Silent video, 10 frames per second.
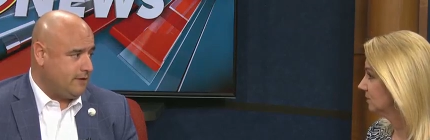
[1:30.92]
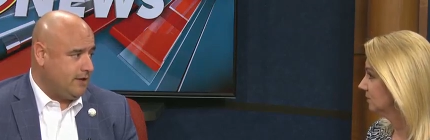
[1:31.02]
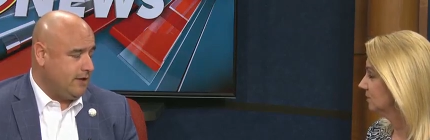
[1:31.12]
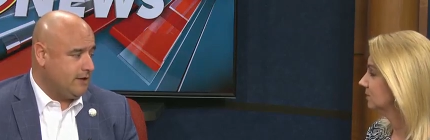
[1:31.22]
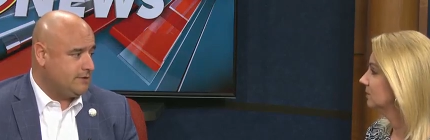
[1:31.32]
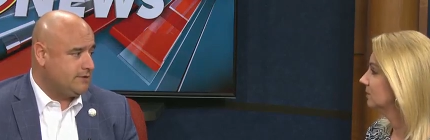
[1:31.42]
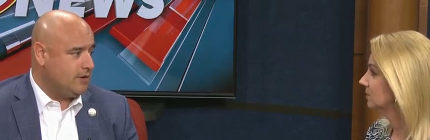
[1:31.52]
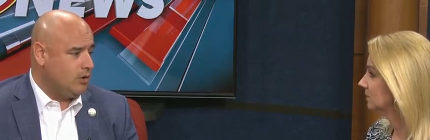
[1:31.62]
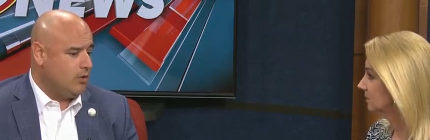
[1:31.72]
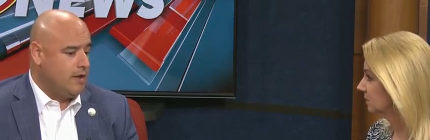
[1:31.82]
Speaker 1: and
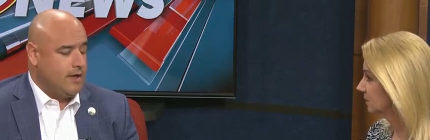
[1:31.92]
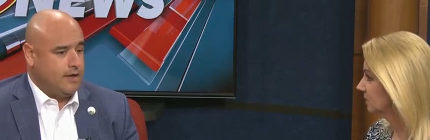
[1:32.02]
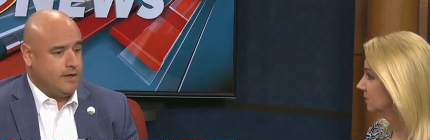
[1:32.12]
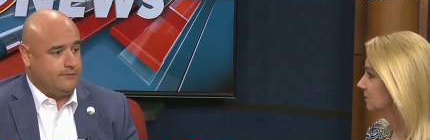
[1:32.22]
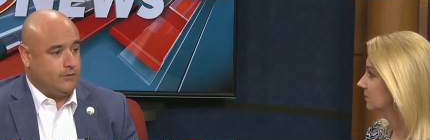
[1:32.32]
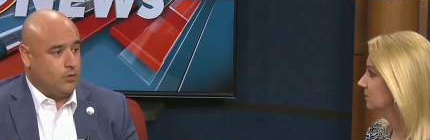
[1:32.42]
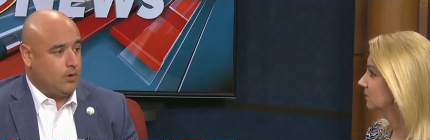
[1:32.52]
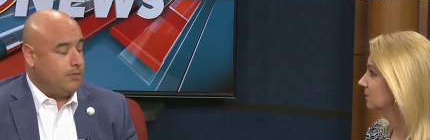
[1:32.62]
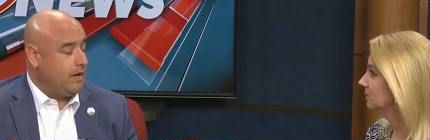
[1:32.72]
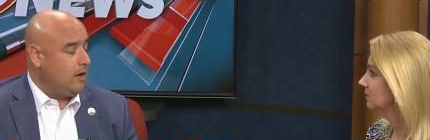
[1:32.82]
so if you're a
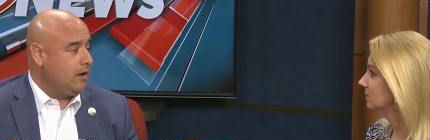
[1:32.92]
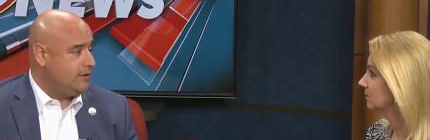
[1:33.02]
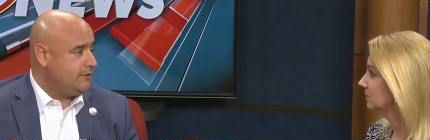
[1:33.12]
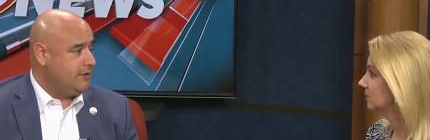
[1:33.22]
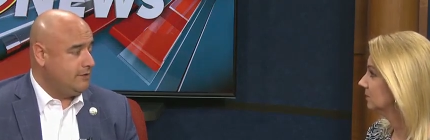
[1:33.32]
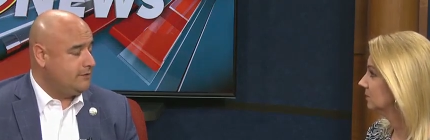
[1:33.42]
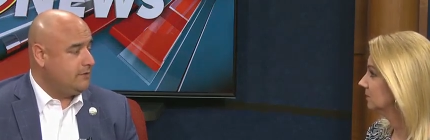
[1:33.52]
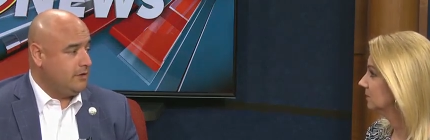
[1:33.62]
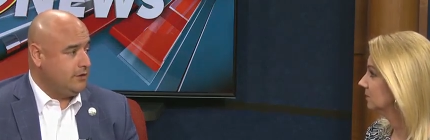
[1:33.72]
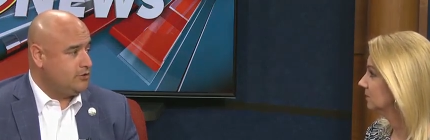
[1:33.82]
parent in
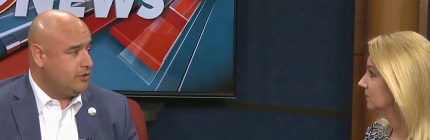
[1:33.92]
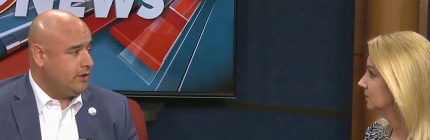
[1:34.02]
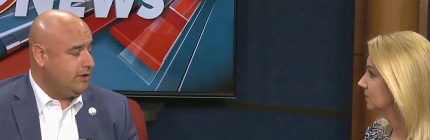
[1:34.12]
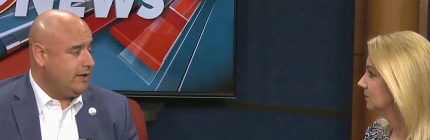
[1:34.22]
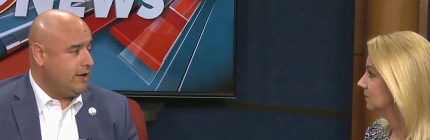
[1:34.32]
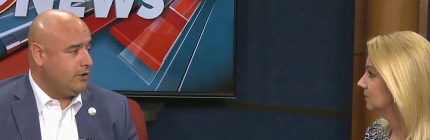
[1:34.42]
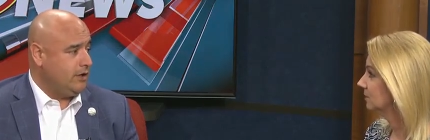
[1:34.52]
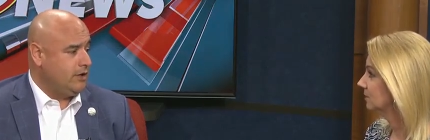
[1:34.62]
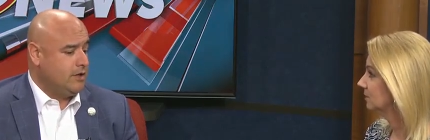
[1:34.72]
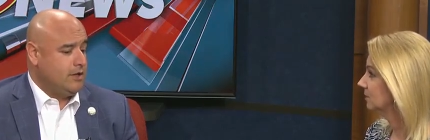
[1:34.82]
in Shawnee County
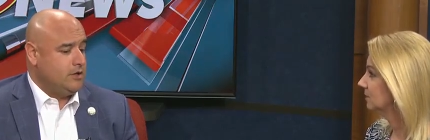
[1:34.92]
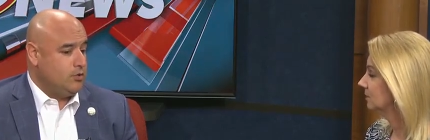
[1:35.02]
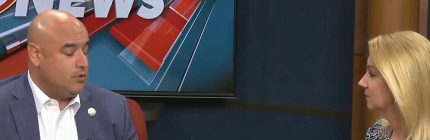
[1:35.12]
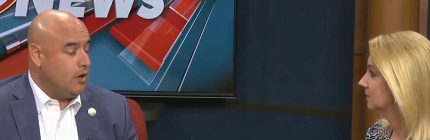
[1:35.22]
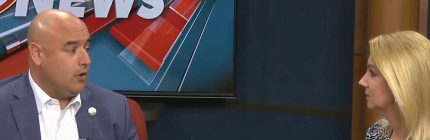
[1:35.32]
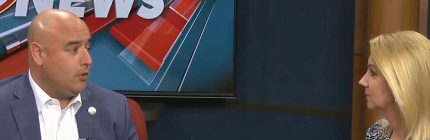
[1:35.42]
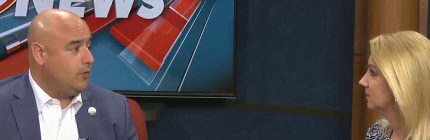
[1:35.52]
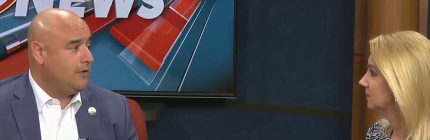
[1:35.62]
you know